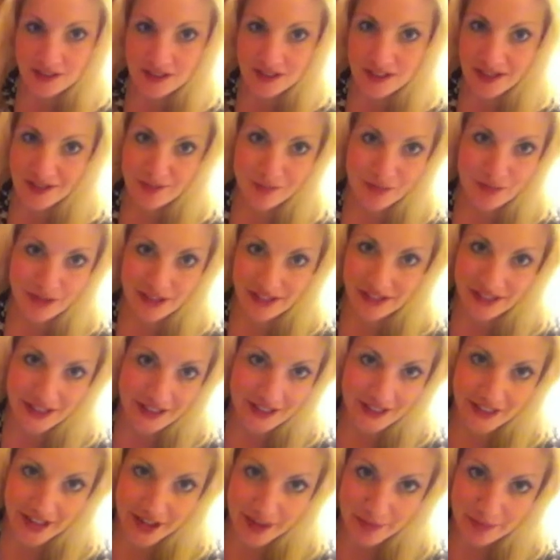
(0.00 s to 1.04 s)
and breaking
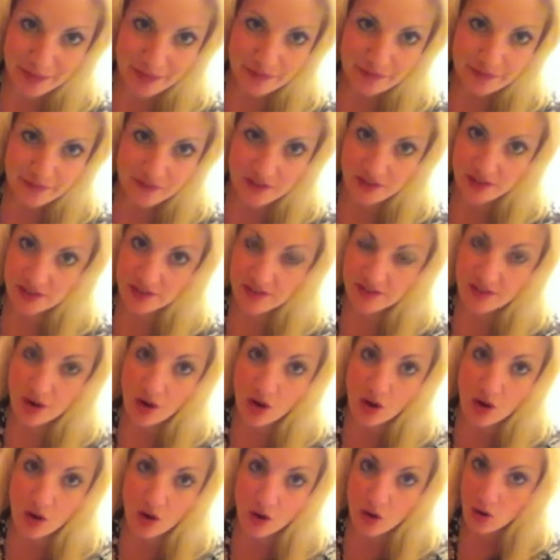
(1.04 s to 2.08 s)
it up until it's
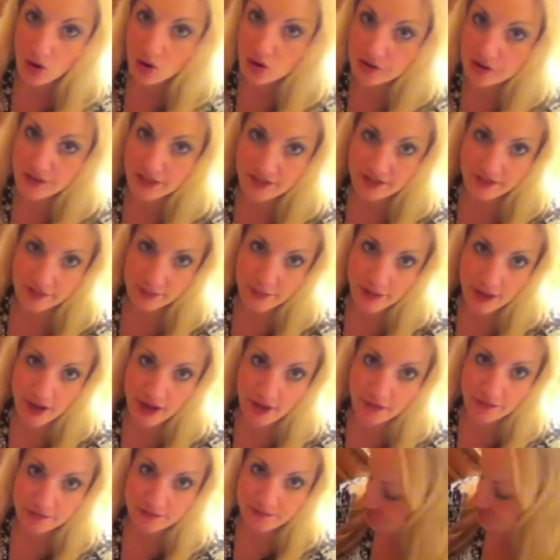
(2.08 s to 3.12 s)
all nice and brown.
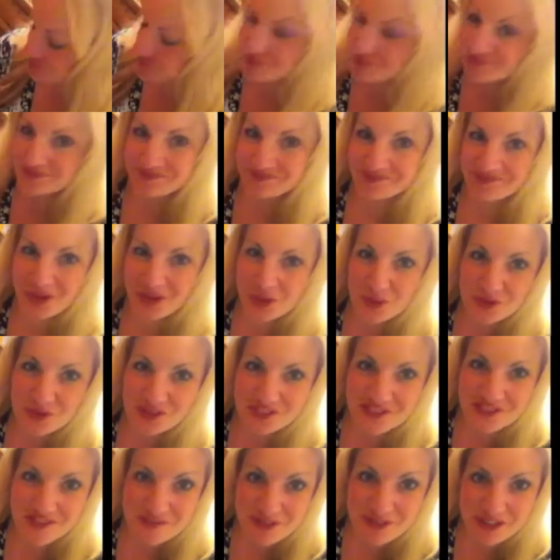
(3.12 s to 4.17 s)
Once
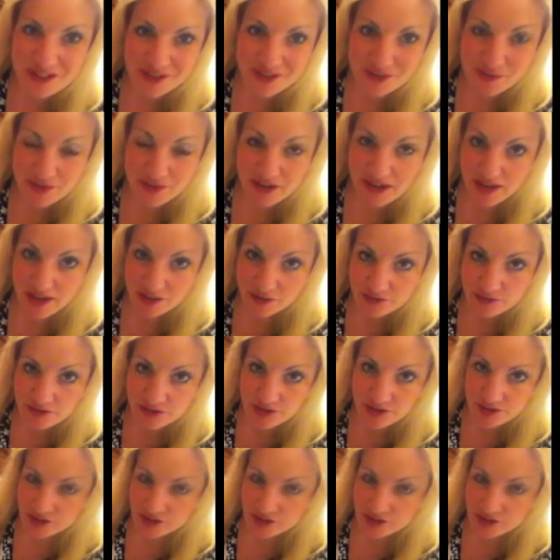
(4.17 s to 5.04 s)
the meat is browned,